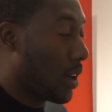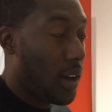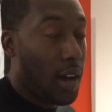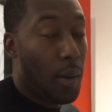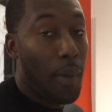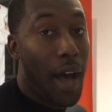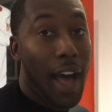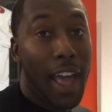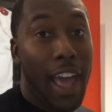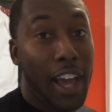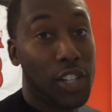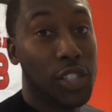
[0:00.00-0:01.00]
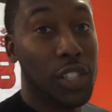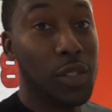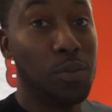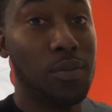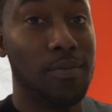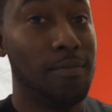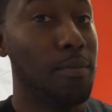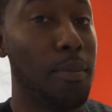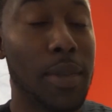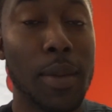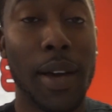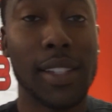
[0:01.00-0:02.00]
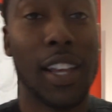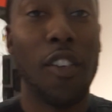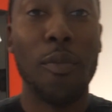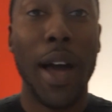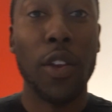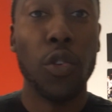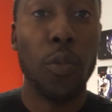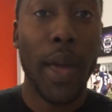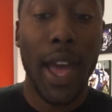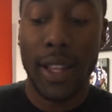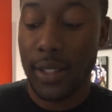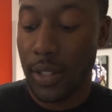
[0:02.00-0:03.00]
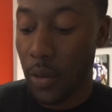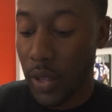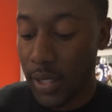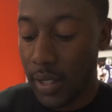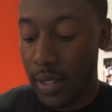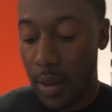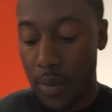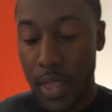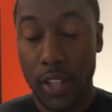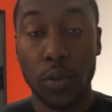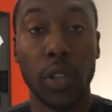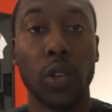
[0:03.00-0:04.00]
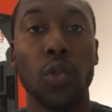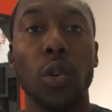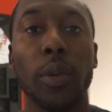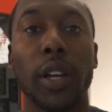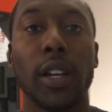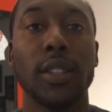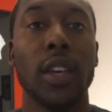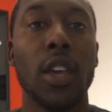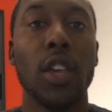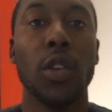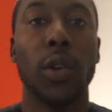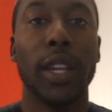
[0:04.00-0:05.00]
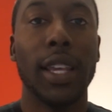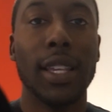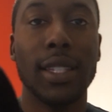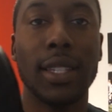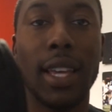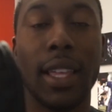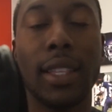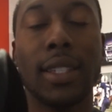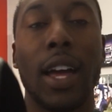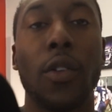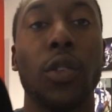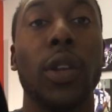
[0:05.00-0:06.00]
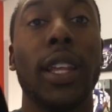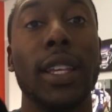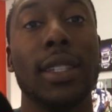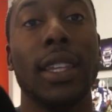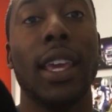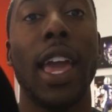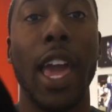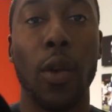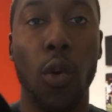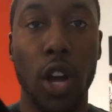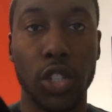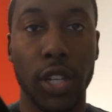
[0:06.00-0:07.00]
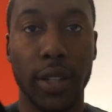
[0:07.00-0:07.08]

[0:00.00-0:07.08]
I actually buy new pads. So this is something that's really cool because you can easily take this out and you can easily hand wash